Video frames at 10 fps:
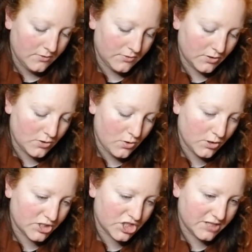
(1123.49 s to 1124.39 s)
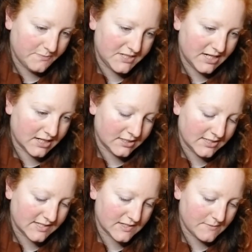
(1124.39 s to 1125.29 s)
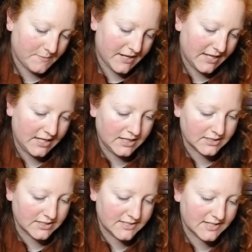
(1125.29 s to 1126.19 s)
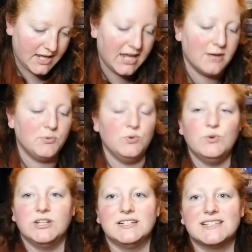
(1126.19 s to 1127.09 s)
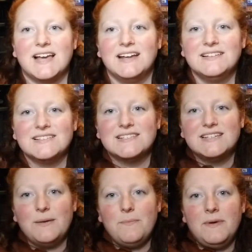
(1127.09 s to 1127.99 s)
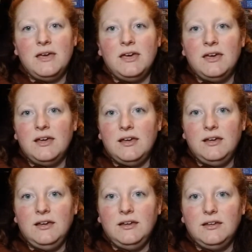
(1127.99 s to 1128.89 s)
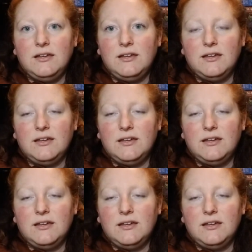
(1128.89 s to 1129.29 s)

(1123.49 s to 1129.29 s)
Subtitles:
The Courtship Dance by Candace Camp. Ooh, it's got a step back.